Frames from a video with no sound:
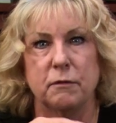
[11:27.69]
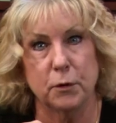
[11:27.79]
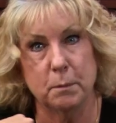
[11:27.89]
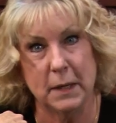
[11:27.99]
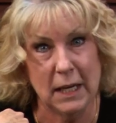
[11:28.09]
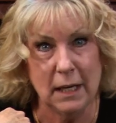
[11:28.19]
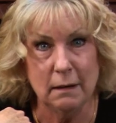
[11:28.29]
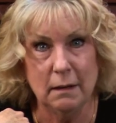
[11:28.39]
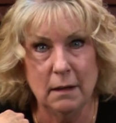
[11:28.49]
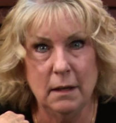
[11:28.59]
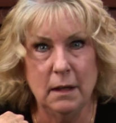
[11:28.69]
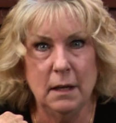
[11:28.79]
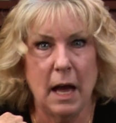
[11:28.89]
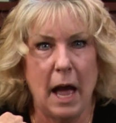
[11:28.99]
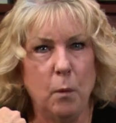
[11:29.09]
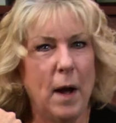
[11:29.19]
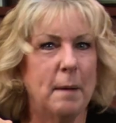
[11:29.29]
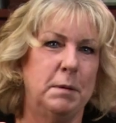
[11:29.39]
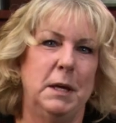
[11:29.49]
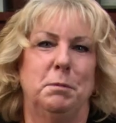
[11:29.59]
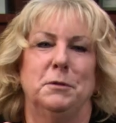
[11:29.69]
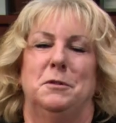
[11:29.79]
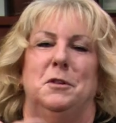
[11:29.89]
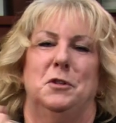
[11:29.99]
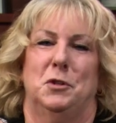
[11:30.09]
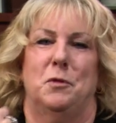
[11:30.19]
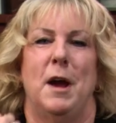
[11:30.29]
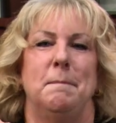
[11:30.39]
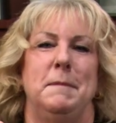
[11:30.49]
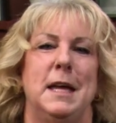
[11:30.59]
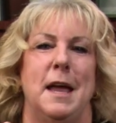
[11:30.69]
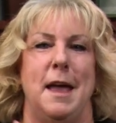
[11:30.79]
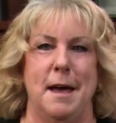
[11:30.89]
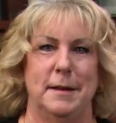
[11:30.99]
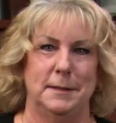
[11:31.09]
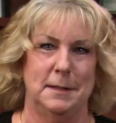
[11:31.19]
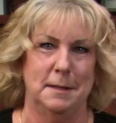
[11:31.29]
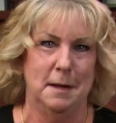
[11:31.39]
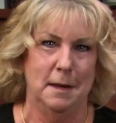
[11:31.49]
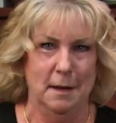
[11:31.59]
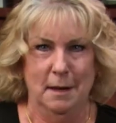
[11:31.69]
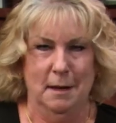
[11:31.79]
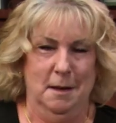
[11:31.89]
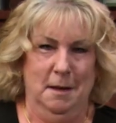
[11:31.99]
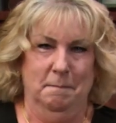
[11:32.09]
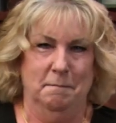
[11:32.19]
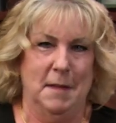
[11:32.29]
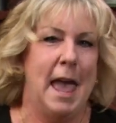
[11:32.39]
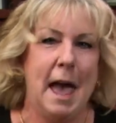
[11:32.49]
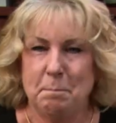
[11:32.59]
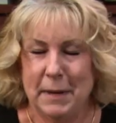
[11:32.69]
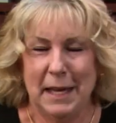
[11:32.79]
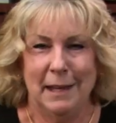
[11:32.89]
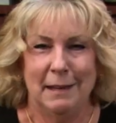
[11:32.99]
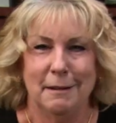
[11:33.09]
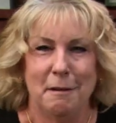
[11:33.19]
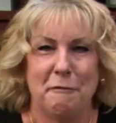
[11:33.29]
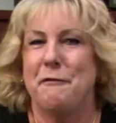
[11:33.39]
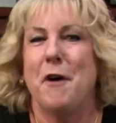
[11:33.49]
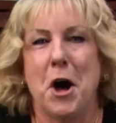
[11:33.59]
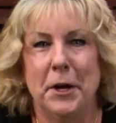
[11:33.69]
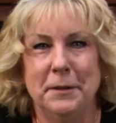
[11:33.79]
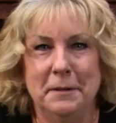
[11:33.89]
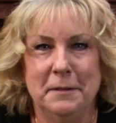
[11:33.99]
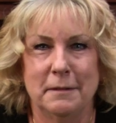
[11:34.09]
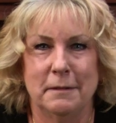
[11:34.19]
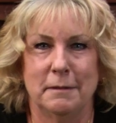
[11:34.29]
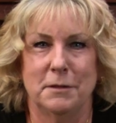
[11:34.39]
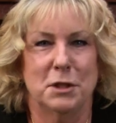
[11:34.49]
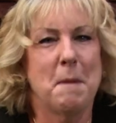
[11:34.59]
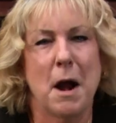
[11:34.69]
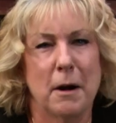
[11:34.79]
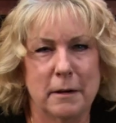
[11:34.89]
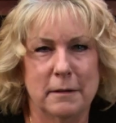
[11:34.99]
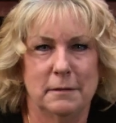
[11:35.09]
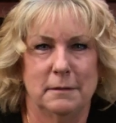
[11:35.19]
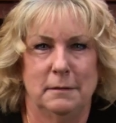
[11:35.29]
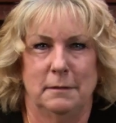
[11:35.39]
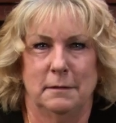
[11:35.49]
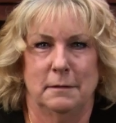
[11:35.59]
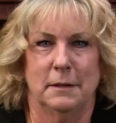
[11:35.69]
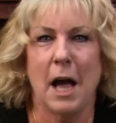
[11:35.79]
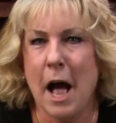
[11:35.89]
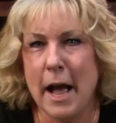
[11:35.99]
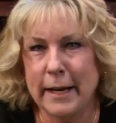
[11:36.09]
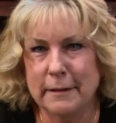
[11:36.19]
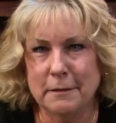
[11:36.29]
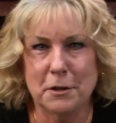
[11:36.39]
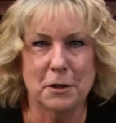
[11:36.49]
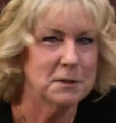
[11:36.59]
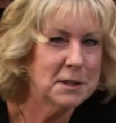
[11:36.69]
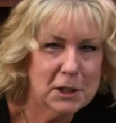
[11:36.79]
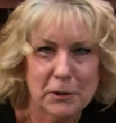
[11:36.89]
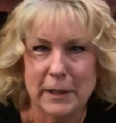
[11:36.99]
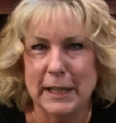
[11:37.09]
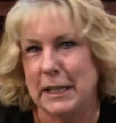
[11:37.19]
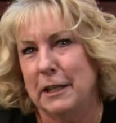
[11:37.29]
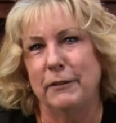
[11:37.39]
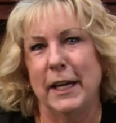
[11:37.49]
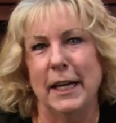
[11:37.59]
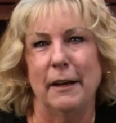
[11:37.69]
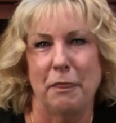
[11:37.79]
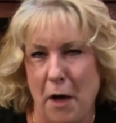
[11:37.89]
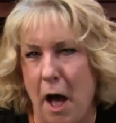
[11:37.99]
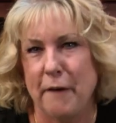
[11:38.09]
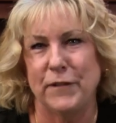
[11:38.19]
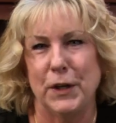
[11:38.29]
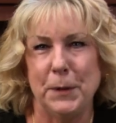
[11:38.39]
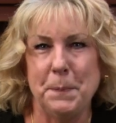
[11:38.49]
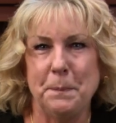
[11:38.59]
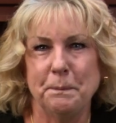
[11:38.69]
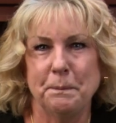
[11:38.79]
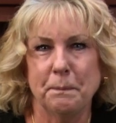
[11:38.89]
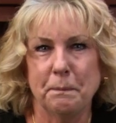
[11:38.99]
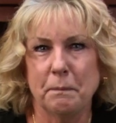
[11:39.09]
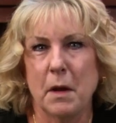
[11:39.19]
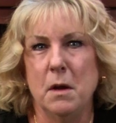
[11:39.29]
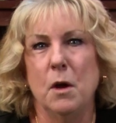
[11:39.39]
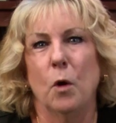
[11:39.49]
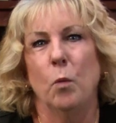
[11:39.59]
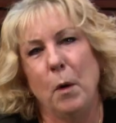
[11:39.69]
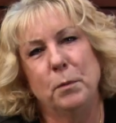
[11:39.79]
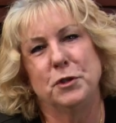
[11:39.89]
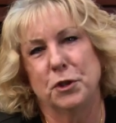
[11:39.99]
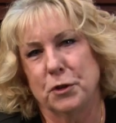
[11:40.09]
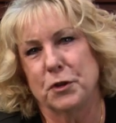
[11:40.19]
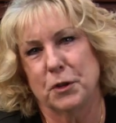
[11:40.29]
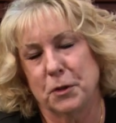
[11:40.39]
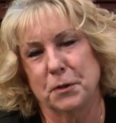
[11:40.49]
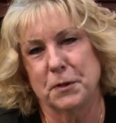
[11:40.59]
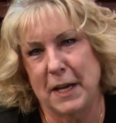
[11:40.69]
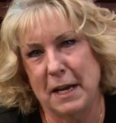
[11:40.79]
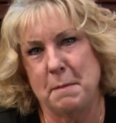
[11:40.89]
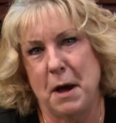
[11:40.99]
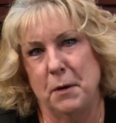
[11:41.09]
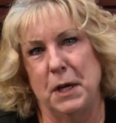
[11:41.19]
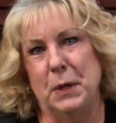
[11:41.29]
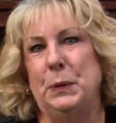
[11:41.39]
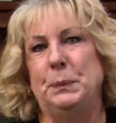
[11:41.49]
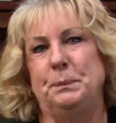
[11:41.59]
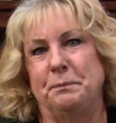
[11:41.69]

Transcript: For me, I want people to describe me as happy, fun, smart, kind, considerate, giving, and thoughtful? What would your circle say about you?